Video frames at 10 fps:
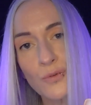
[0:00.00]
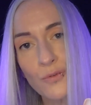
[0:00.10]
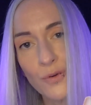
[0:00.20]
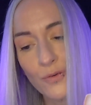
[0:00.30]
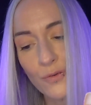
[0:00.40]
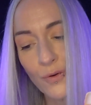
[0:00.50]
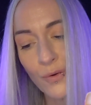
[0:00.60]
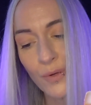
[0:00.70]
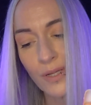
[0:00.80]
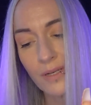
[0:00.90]

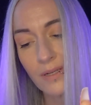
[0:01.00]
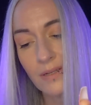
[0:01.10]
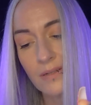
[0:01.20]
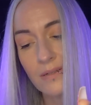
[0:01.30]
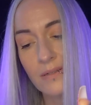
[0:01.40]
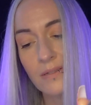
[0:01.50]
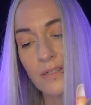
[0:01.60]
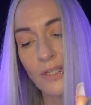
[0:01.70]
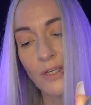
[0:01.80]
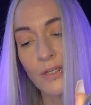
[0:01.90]
forward to
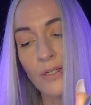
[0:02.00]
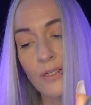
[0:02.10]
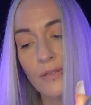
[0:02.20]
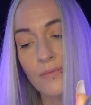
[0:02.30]
the good,